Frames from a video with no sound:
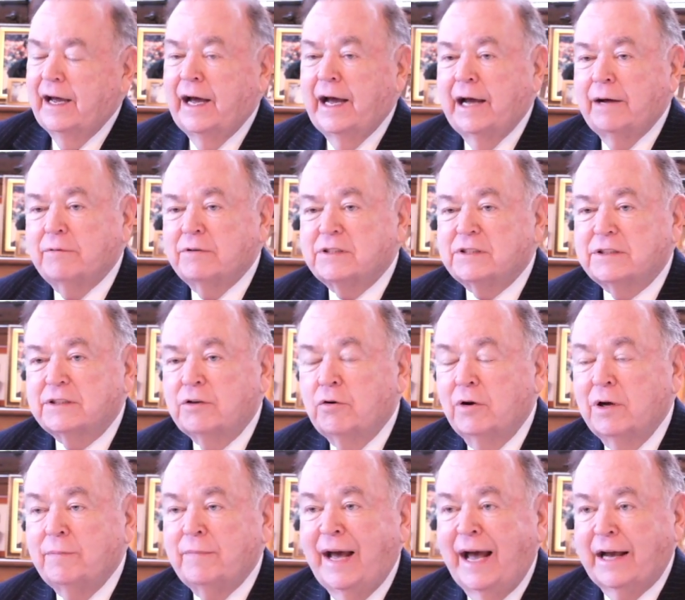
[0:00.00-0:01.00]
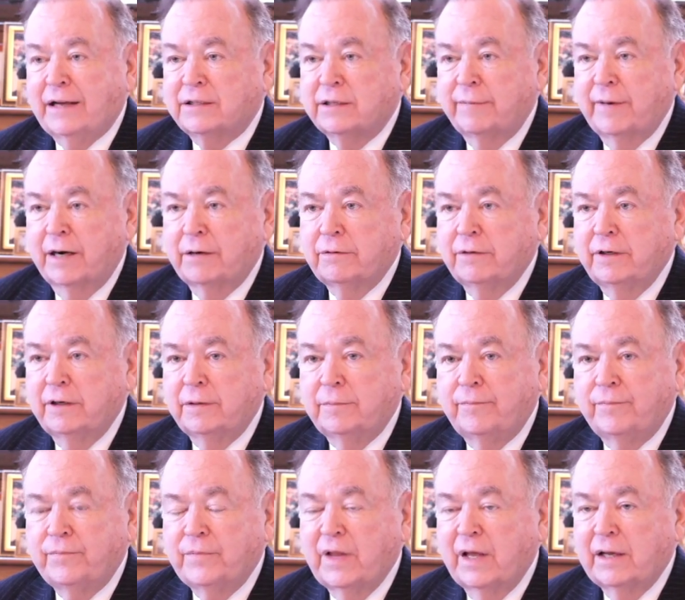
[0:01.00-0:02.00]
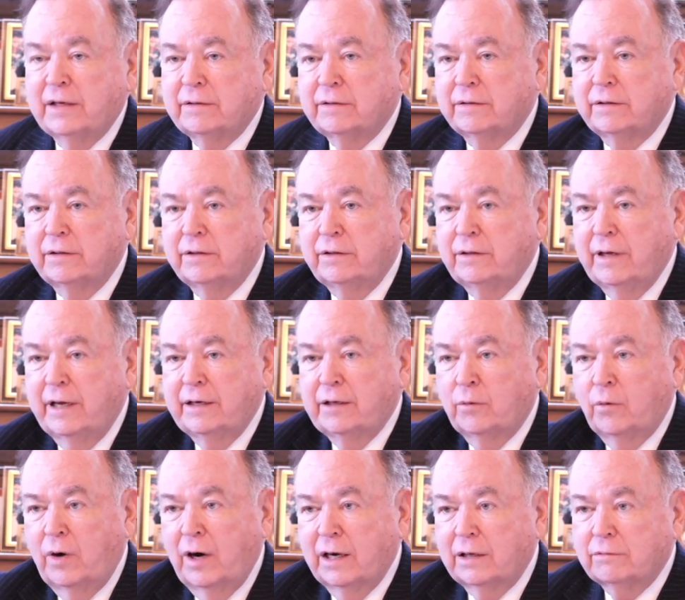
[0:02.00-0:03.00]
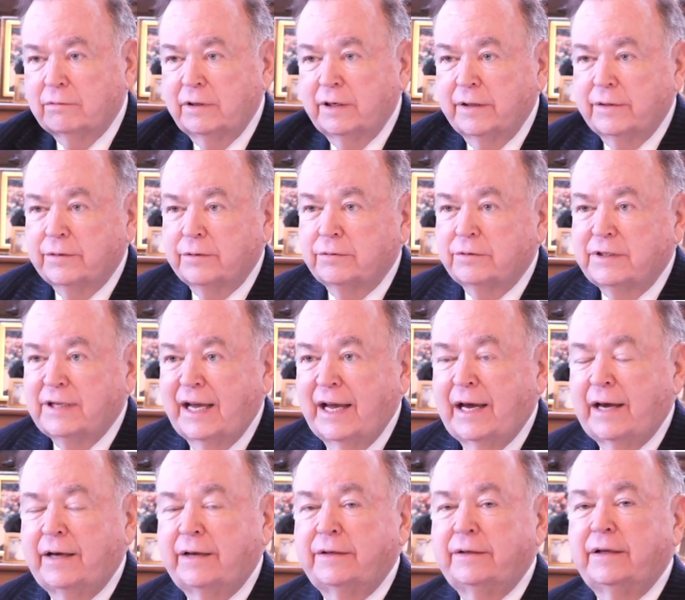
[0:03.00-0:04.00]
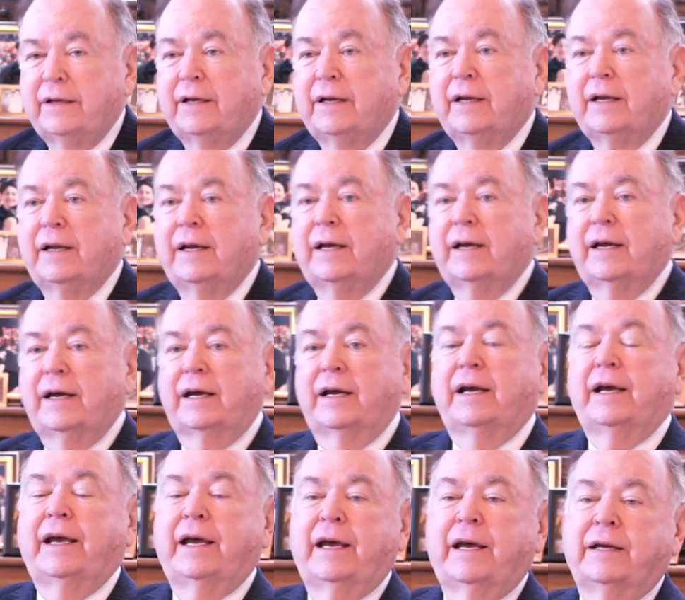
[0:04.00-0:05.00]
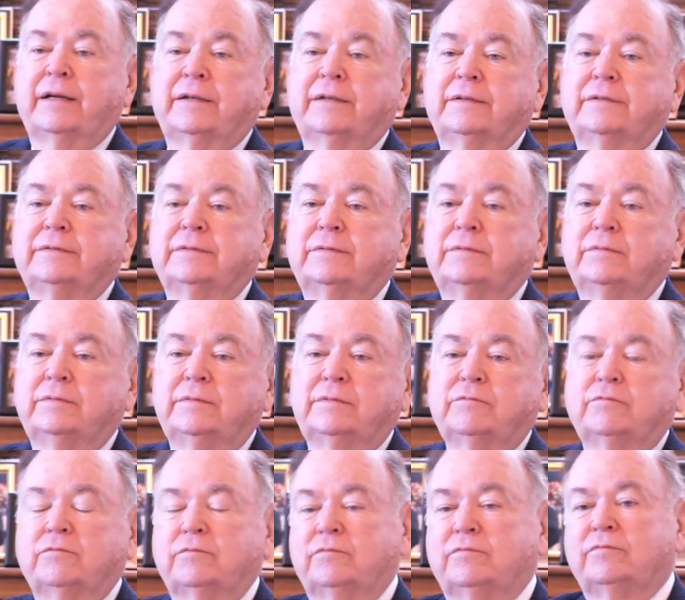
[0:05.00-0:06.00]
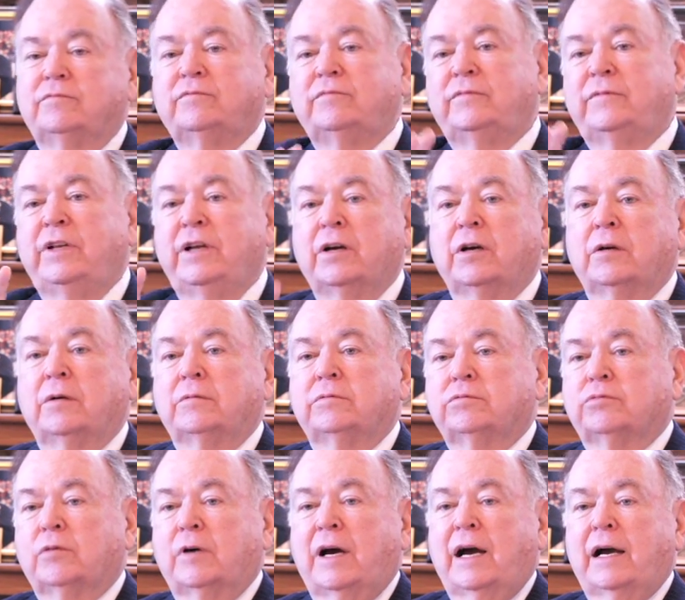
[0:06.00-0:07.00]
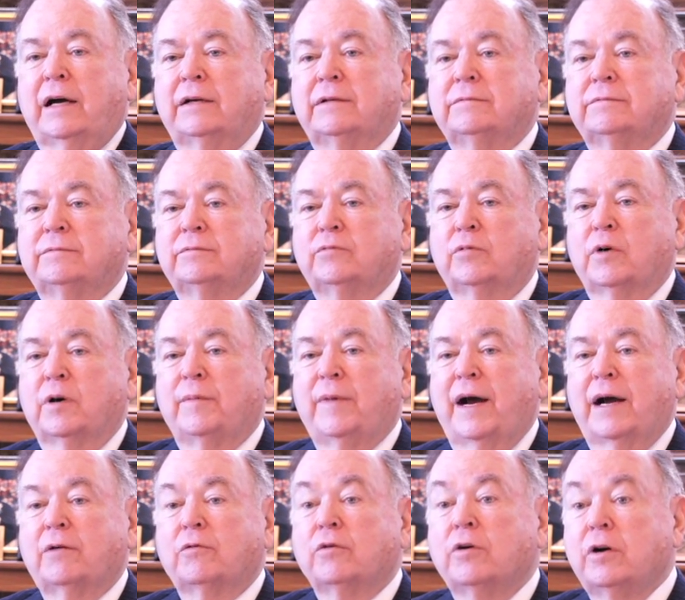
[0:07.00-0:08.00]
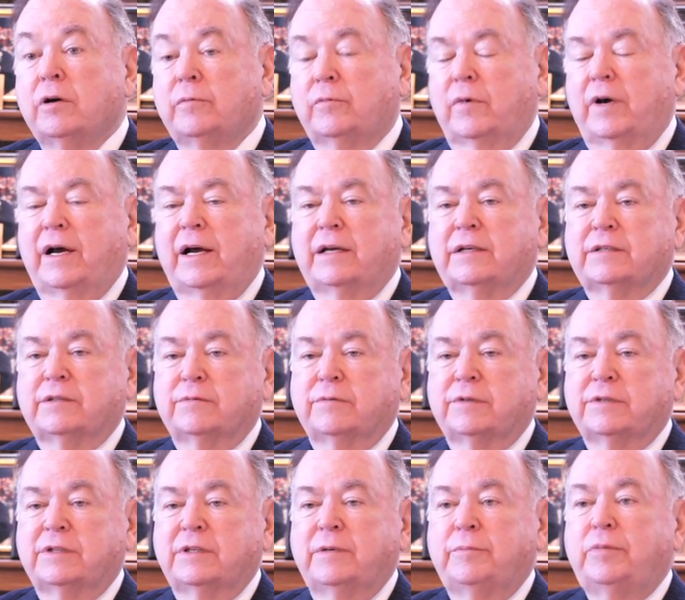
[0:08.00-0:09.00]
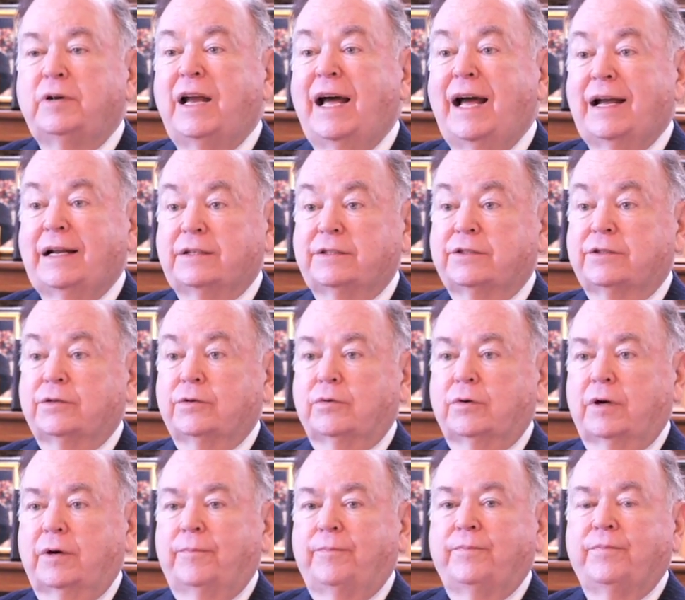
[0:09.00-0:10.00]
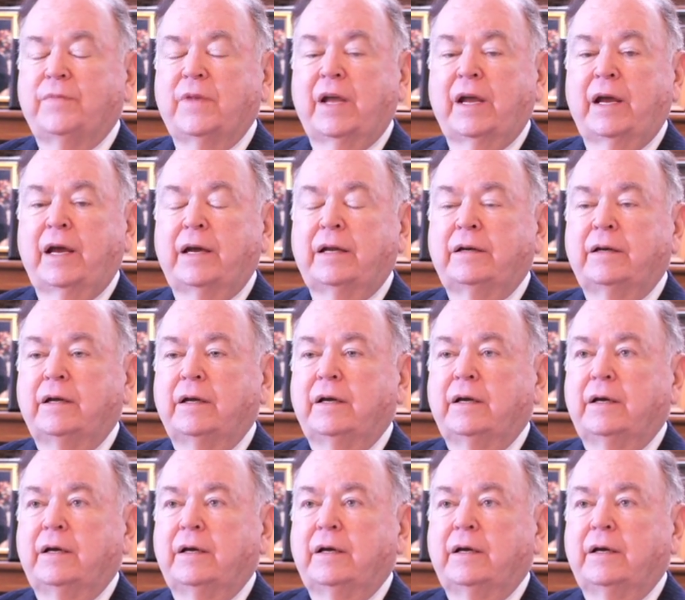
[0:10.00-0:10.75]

I was going back to my room and had to walk really through town, and near where my room was an appliance store. And